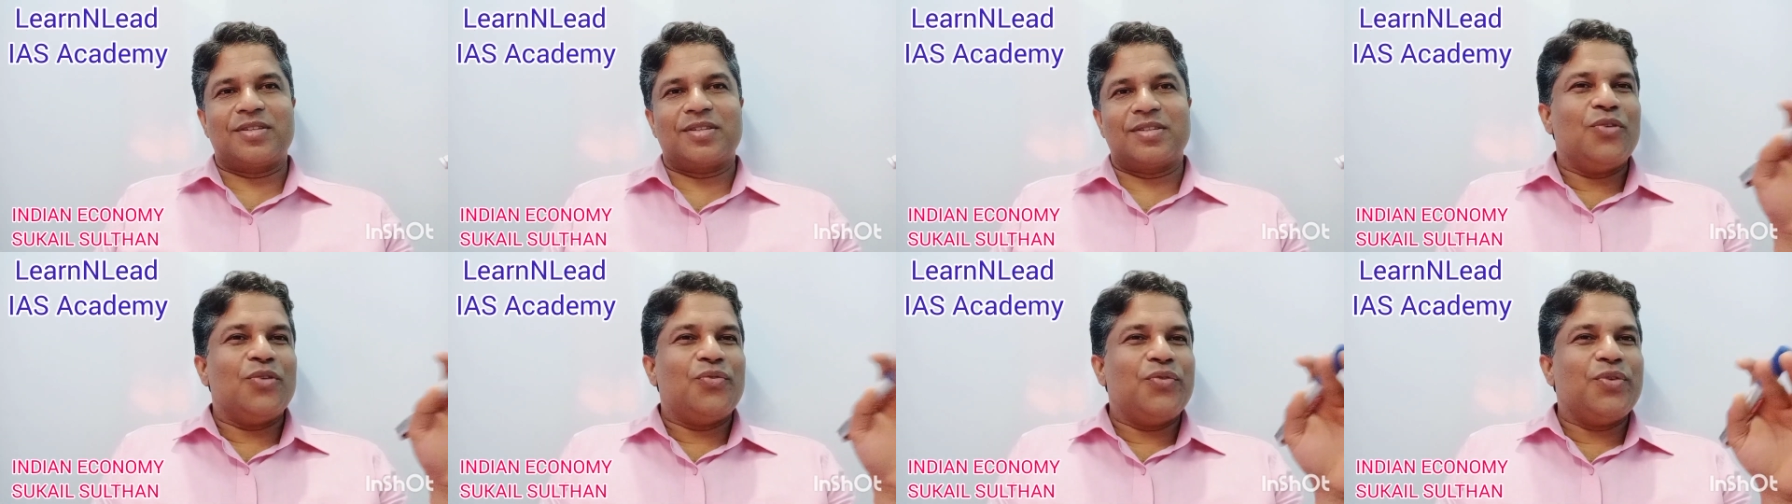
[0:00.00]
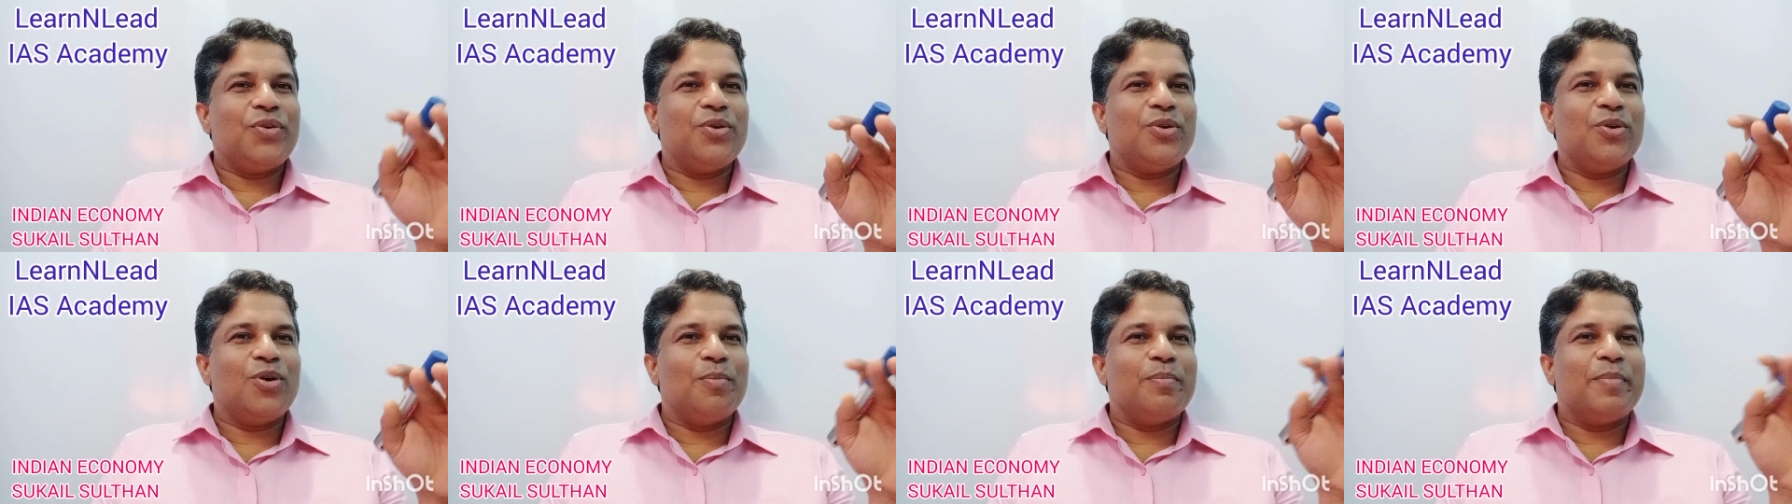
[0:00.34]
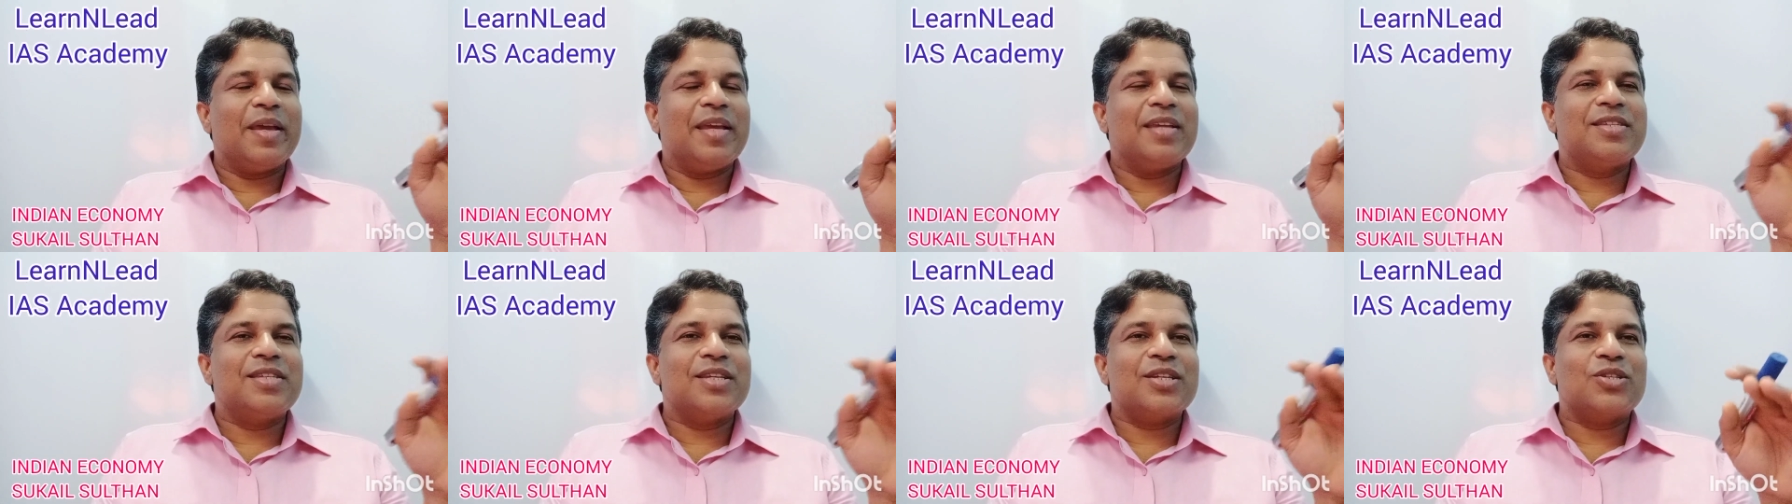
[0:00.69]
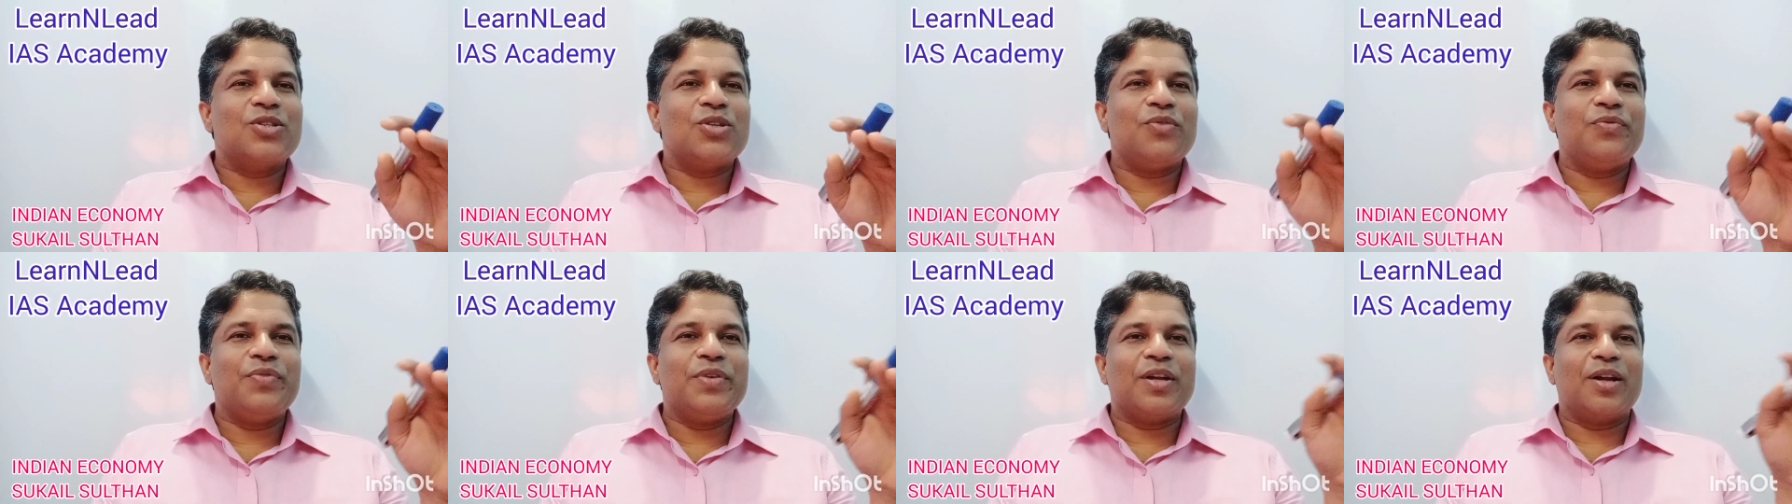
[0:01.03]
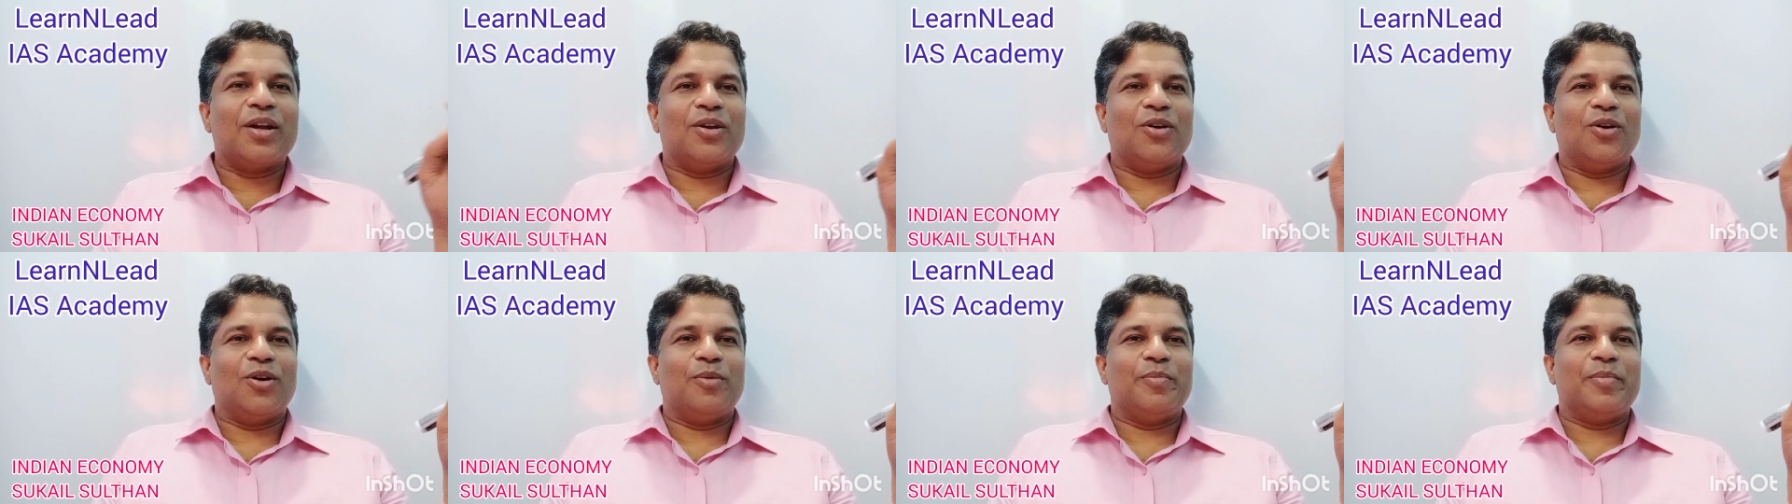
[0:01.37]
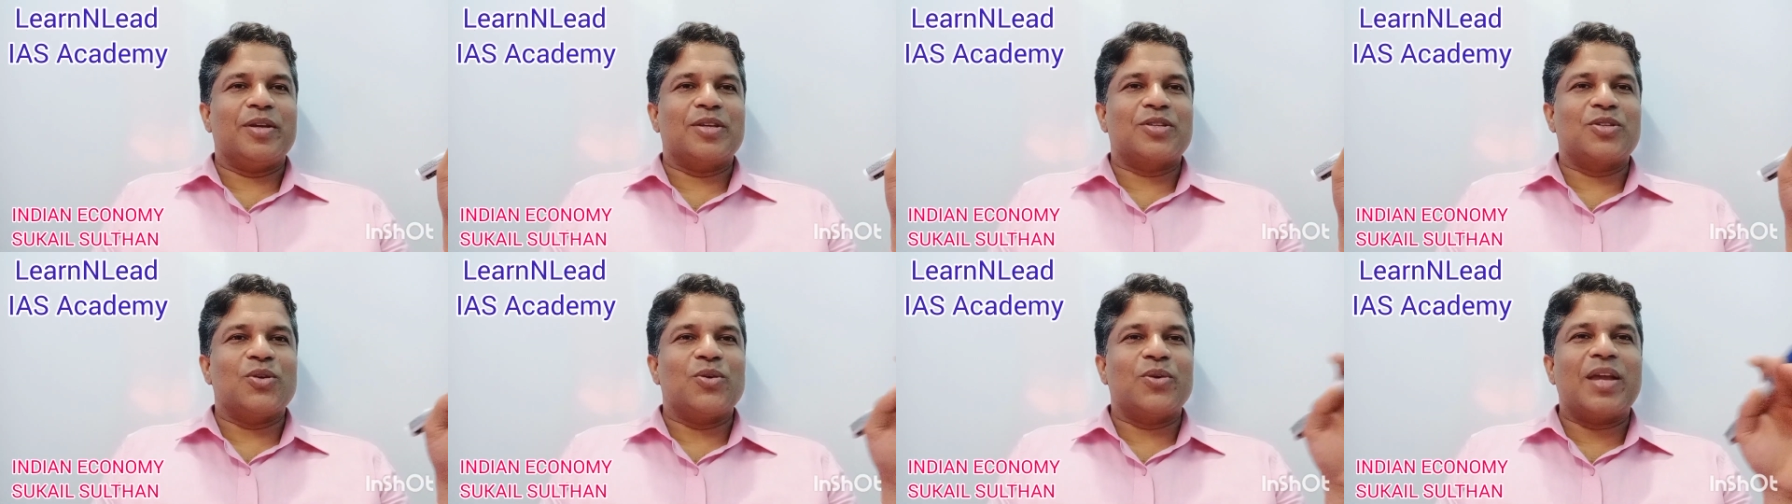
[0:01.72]
If you know basics of
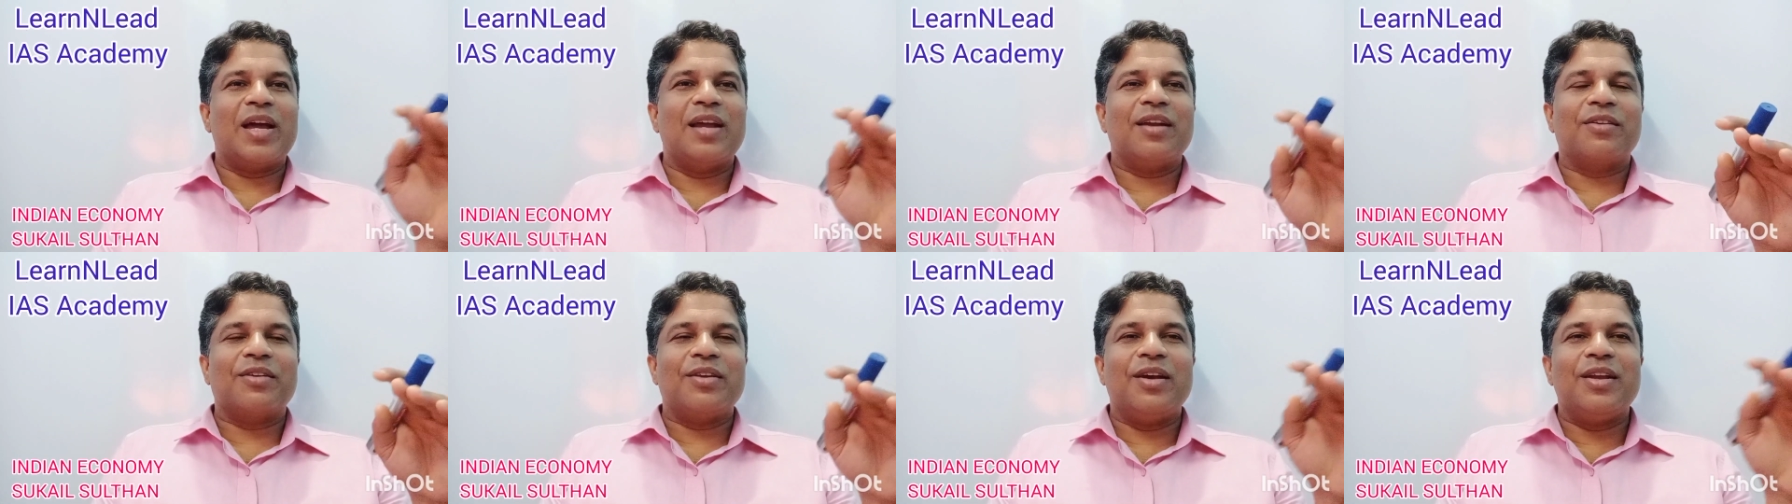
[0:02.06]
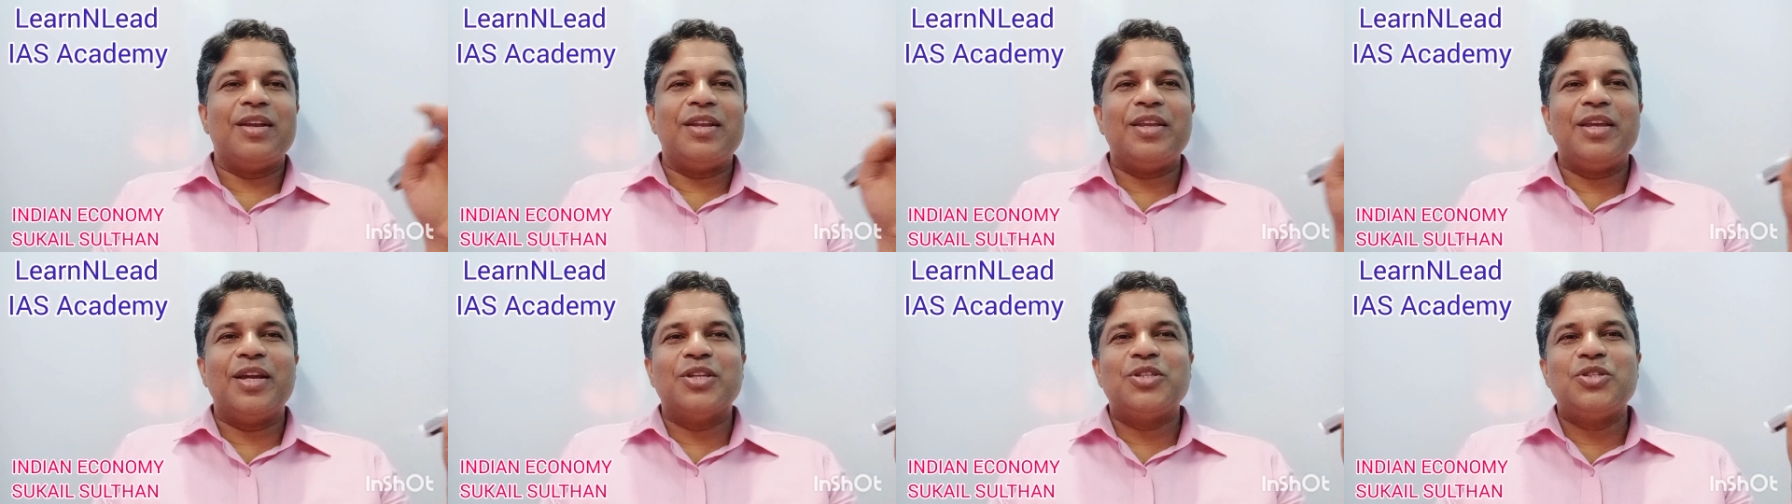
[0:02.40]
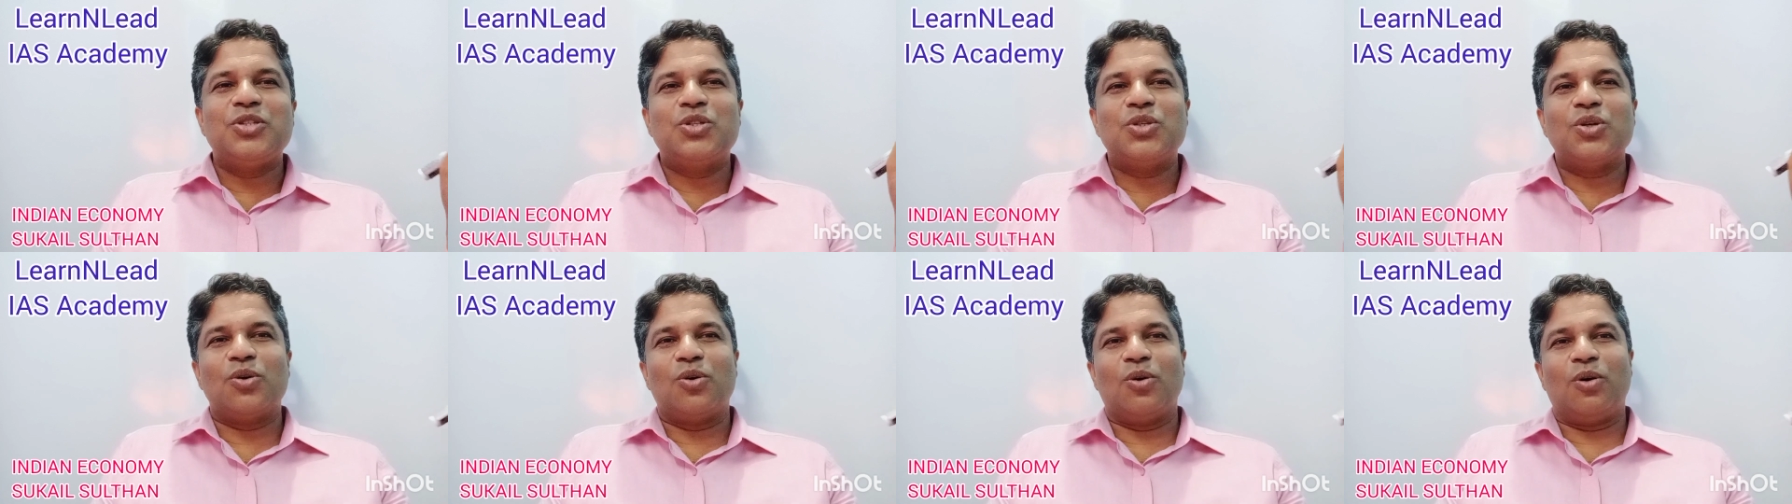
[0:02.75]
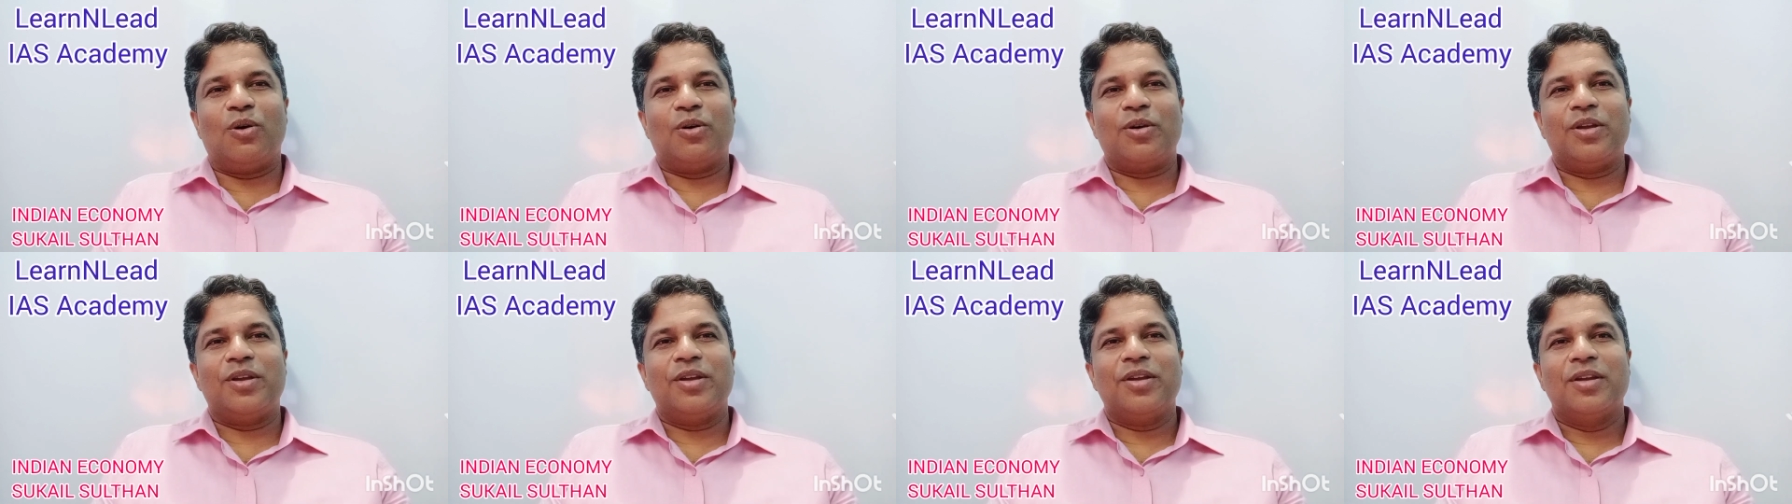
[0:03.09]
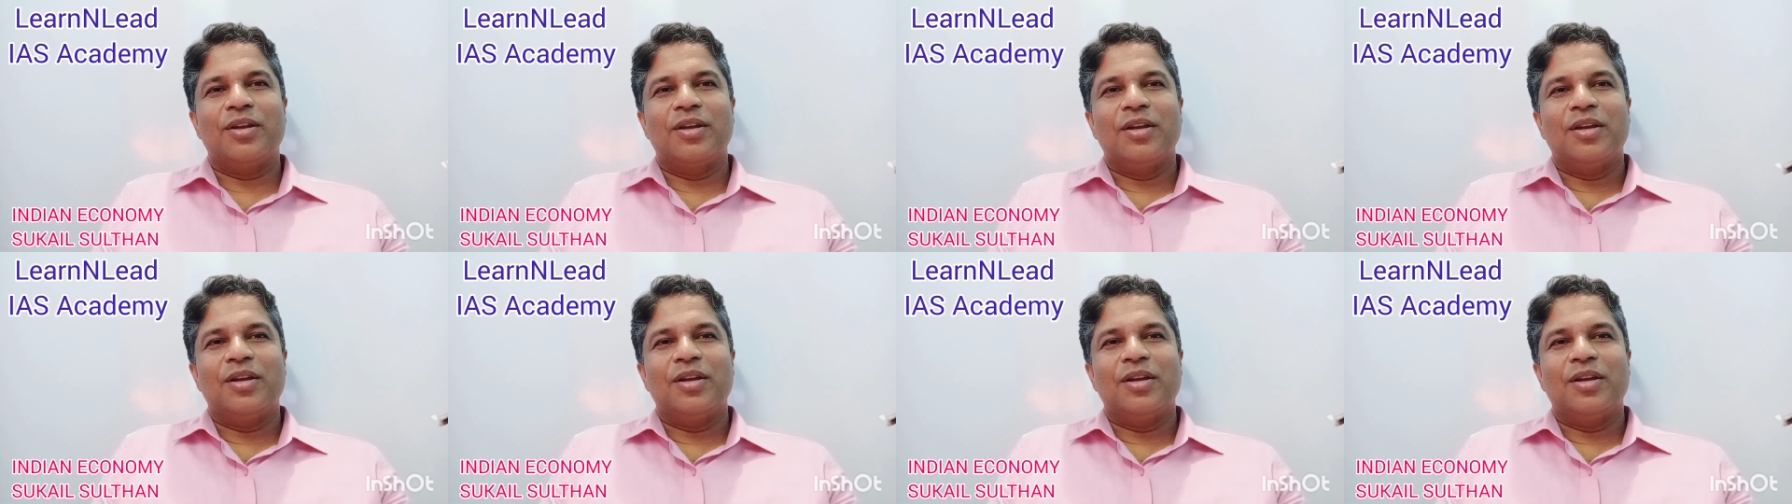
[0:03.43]
economics, you can really enjoy